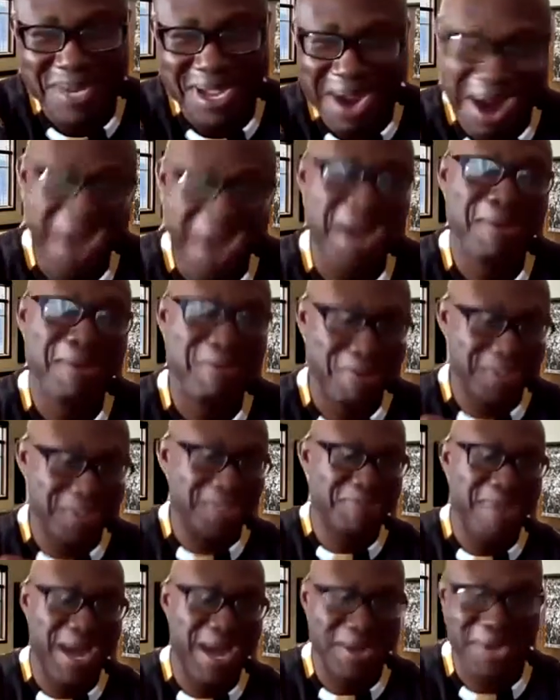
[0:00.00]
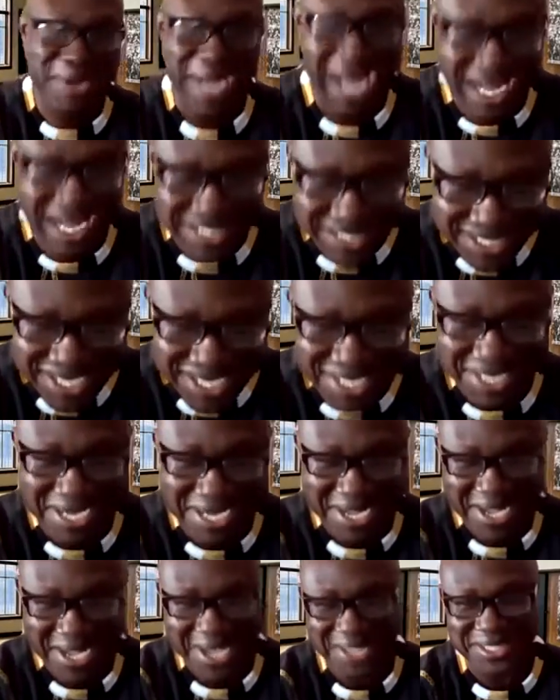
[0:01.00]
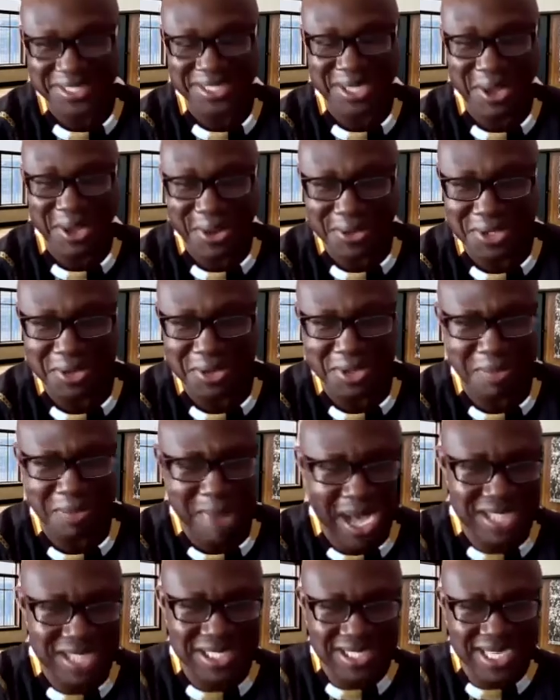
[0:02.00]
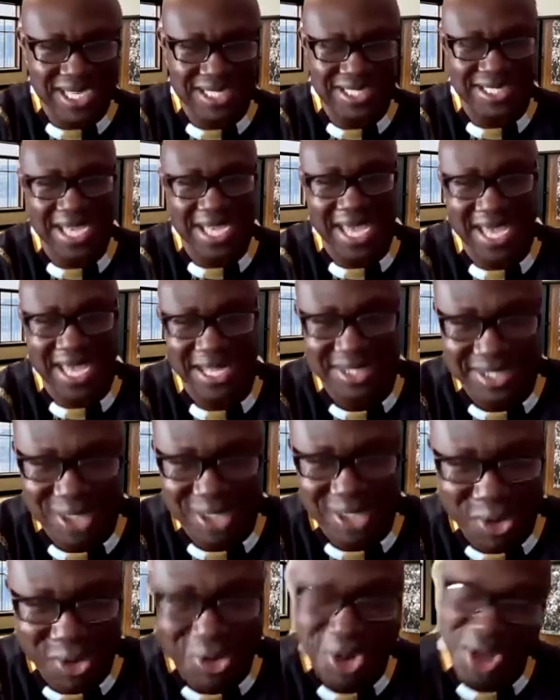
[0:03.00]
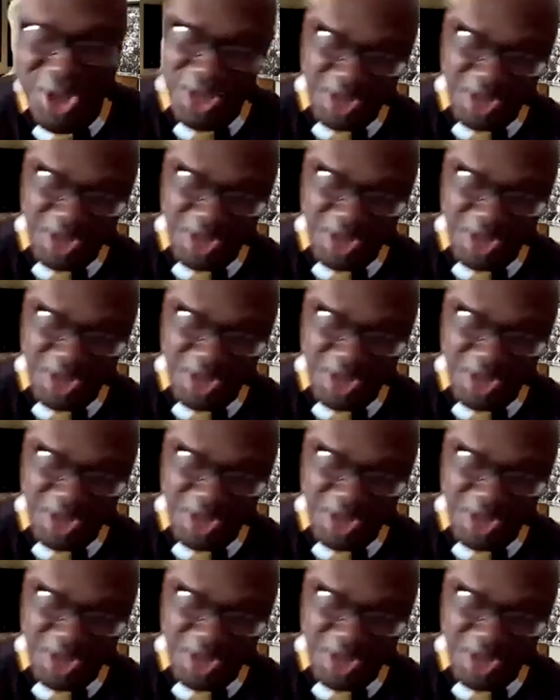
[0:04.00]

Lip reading: All right, I'm gonna put you back on the hot seat. So you're about 6'10", so